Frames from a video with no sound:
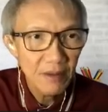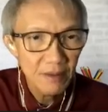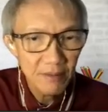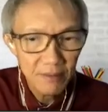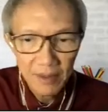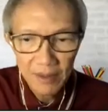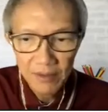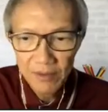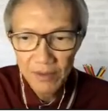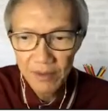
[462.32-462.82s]

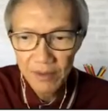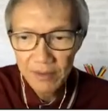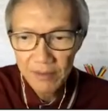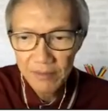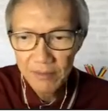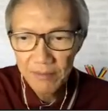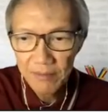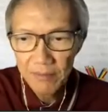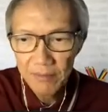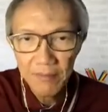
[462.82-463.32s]
not
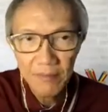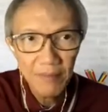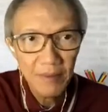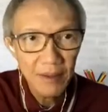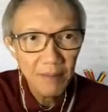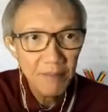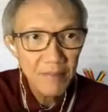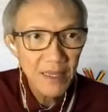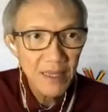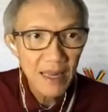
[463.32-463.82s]

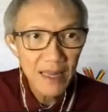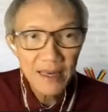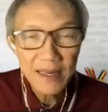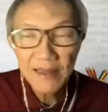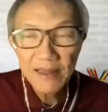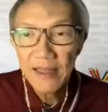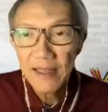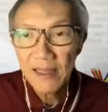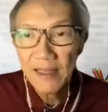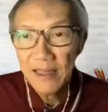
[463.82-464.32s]
mean
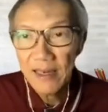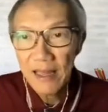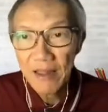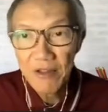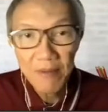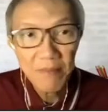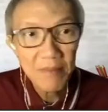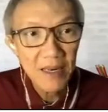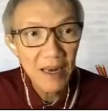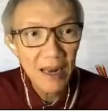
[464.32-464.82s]
anything in
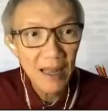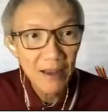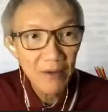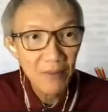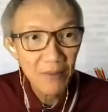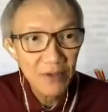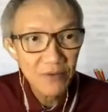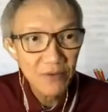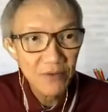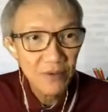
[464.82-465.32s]
assembly
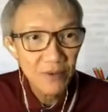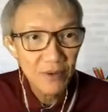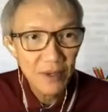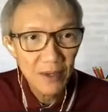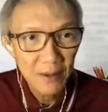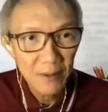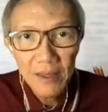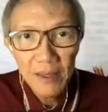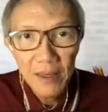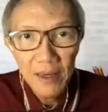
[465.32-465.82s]
language. Okay,
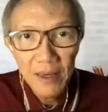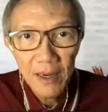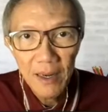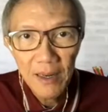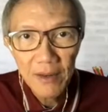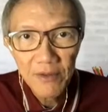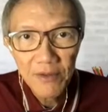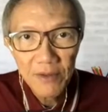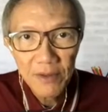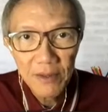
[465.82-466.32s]

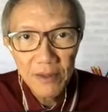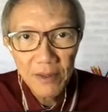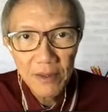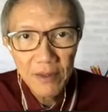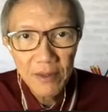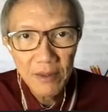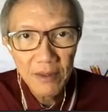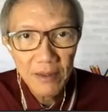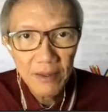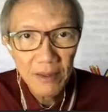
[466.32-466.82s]
let's see
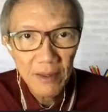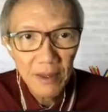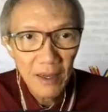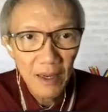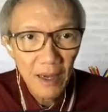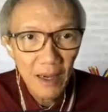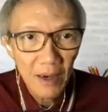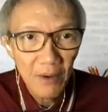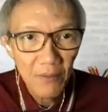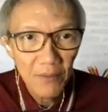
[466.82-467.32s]

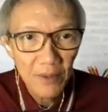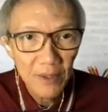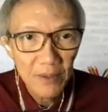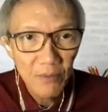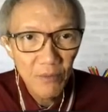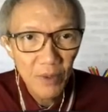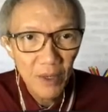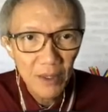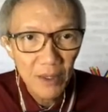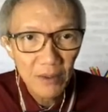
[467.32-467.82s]
how it
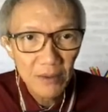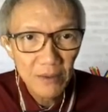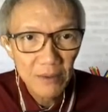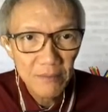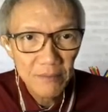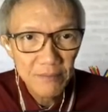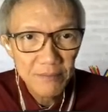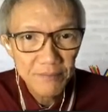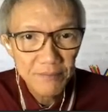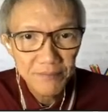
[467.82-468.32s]
works.
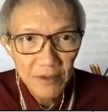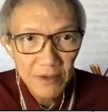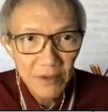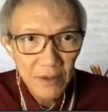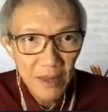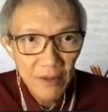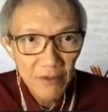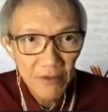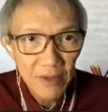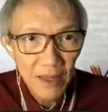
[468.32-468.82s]
So
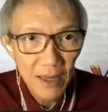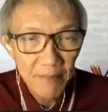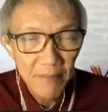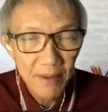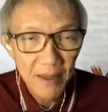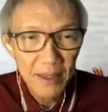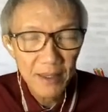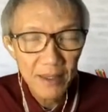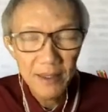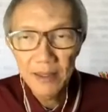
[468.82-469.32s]
let's start
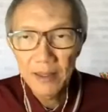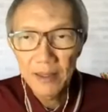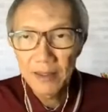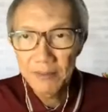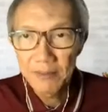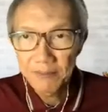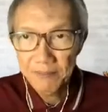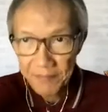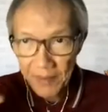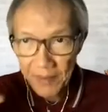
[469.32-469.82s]
by
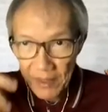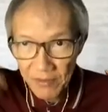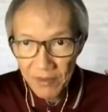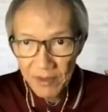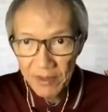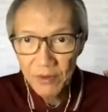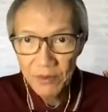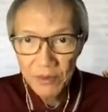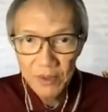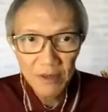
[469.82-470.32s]

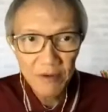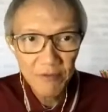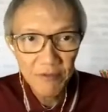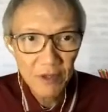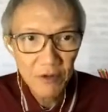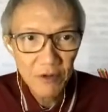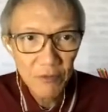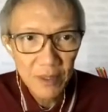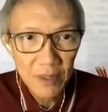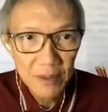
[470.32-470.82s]
executing the
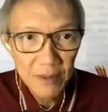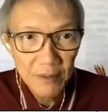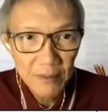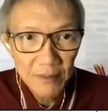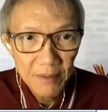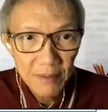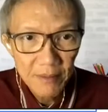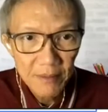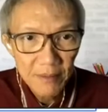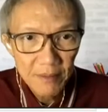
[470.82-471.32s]
first one.
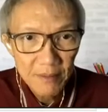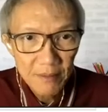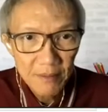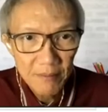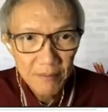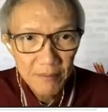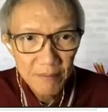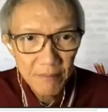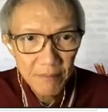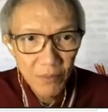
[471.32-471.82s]

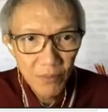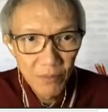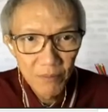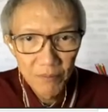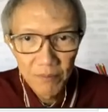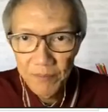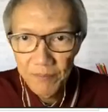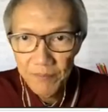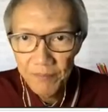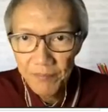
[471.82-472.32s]
Boom.
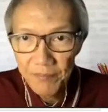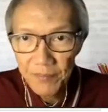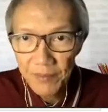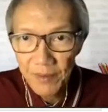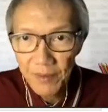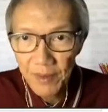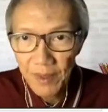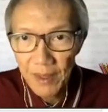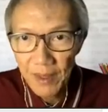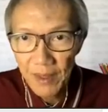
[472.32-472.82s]

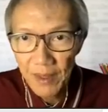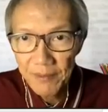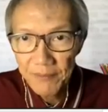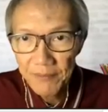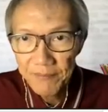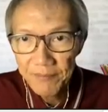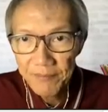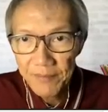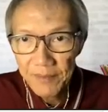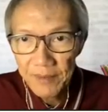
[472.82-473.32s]
Okay,
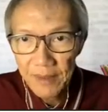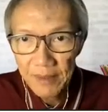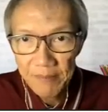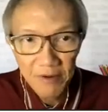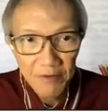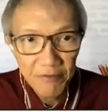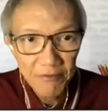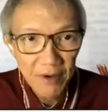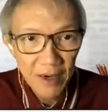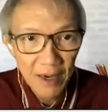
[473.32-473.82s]
number
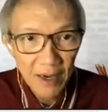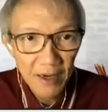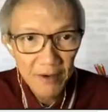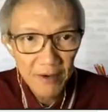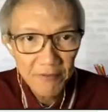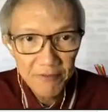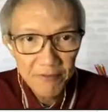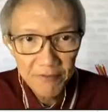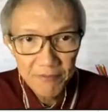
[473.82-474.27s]
5,